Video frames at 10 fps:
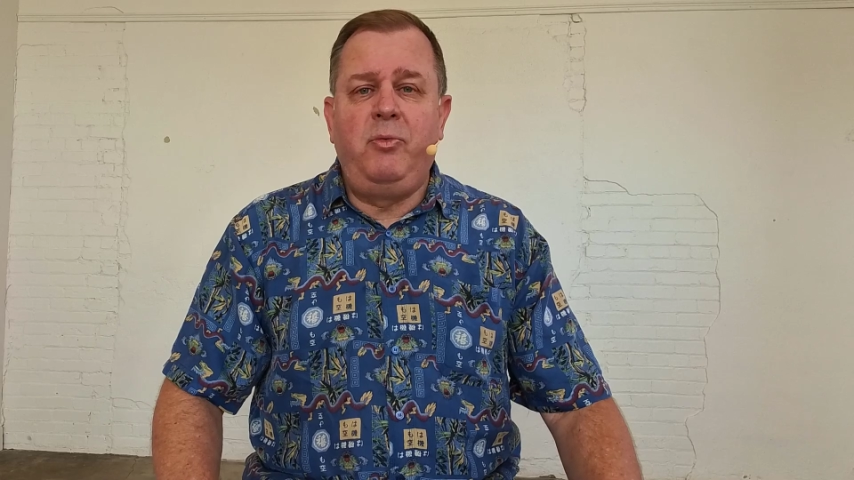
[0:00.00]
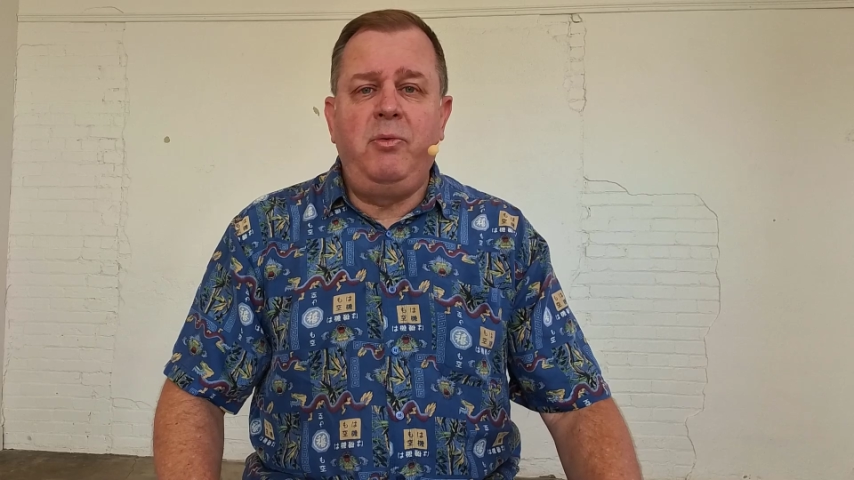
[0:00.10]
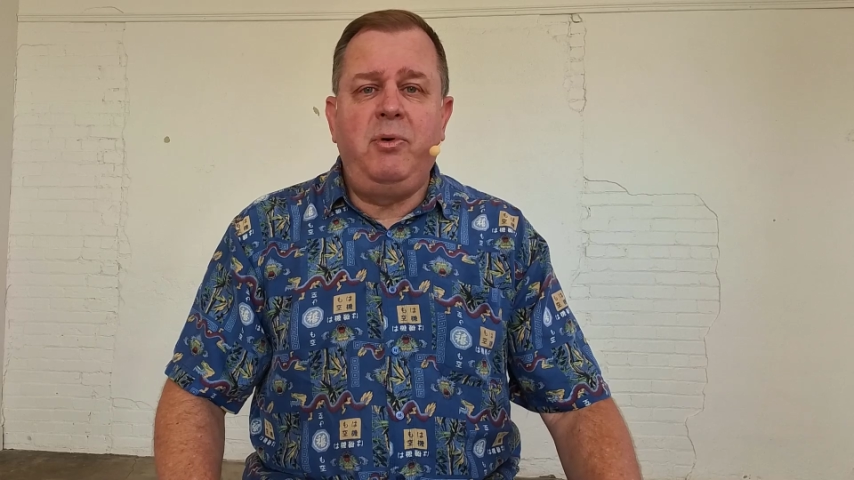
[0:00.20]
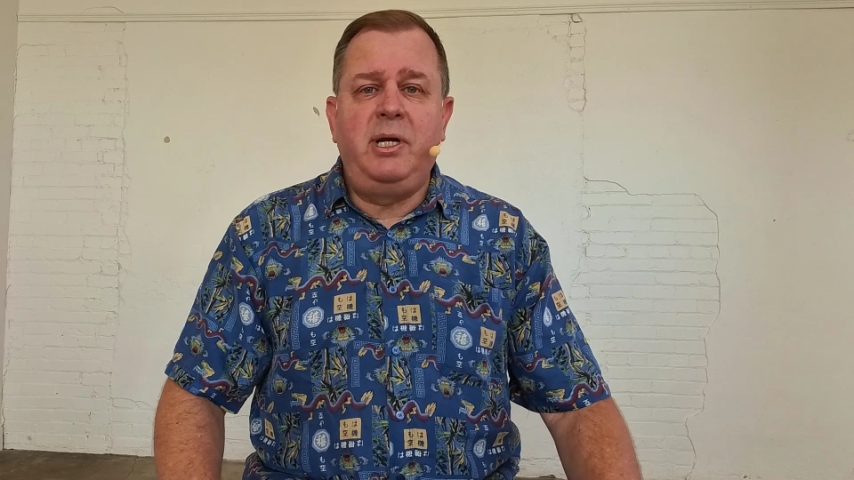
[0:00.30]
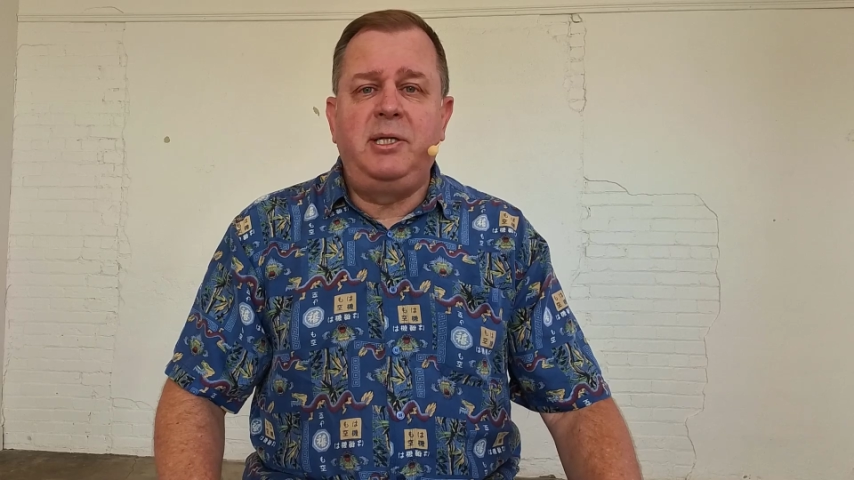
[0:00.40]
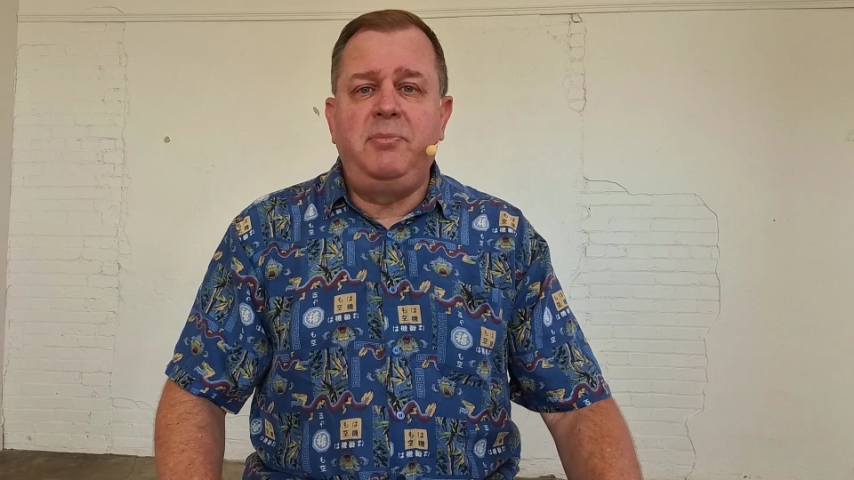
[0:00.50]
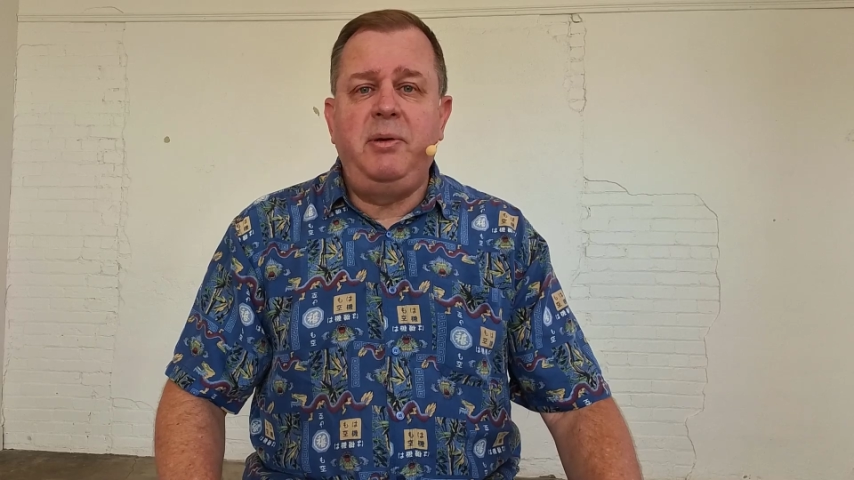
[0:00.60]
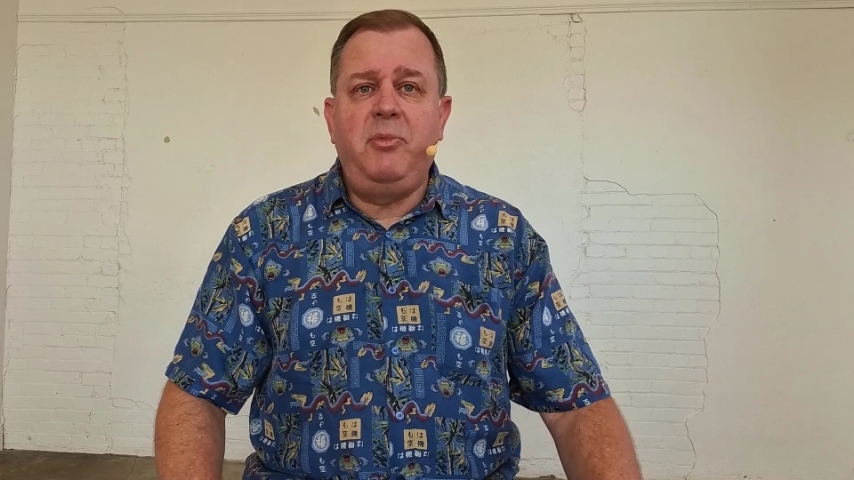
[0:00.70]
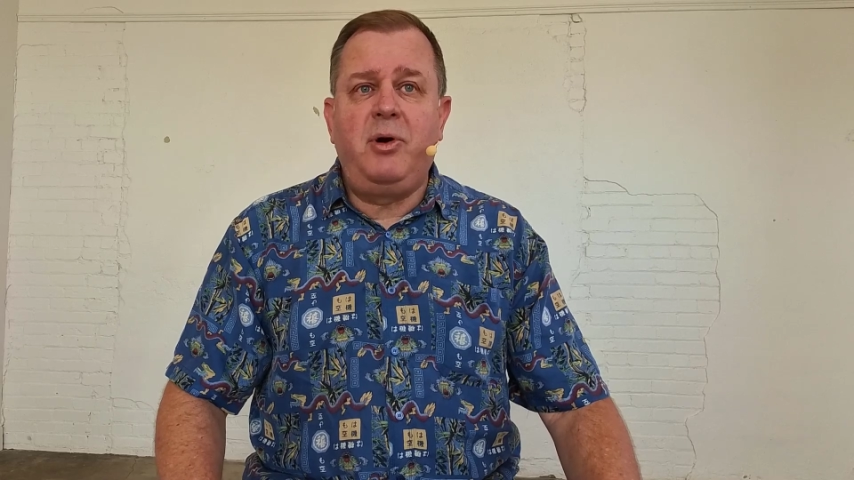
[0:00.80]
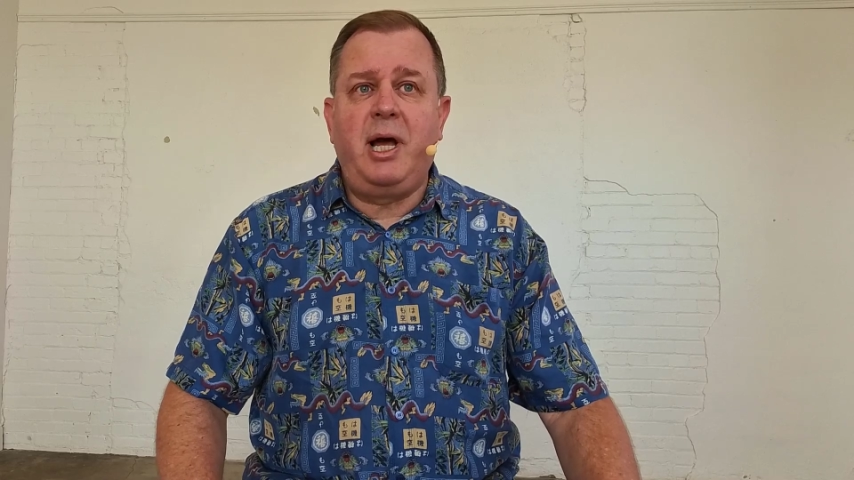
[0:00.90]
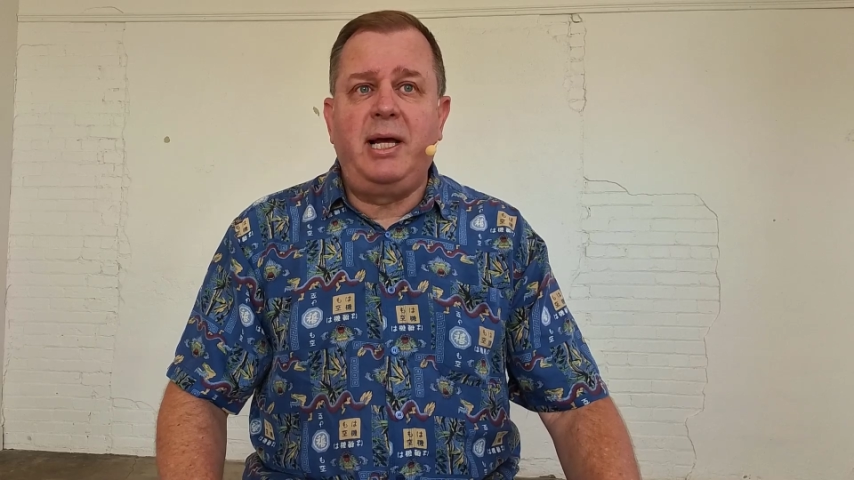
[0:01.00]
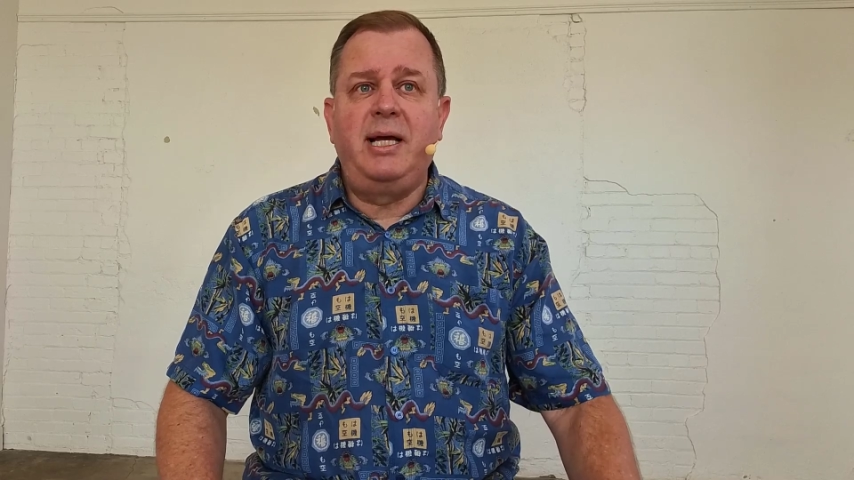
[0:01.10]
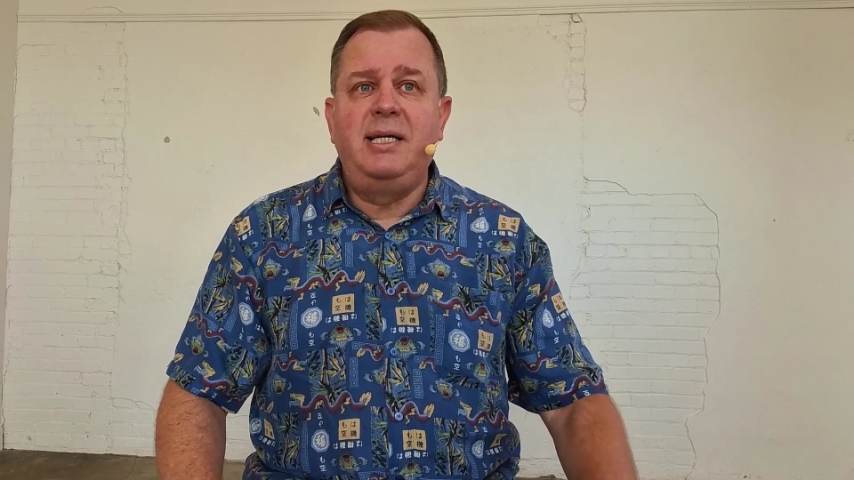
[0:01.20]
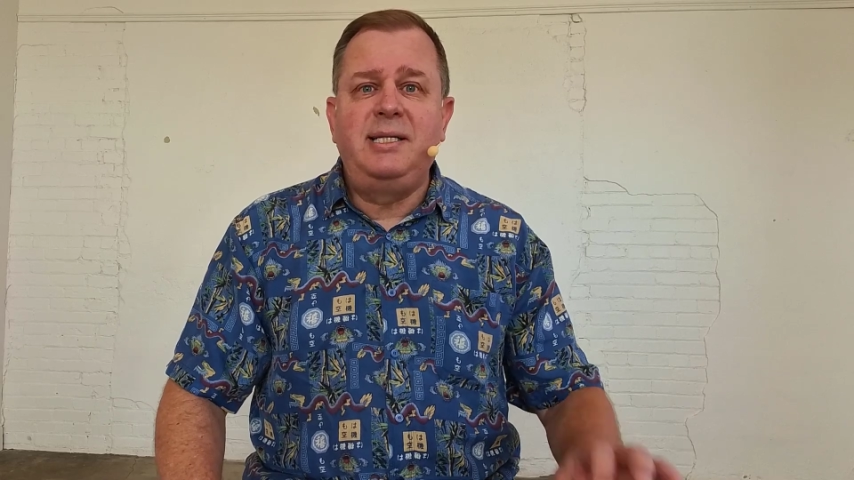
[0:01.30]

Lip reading: We want it to be more like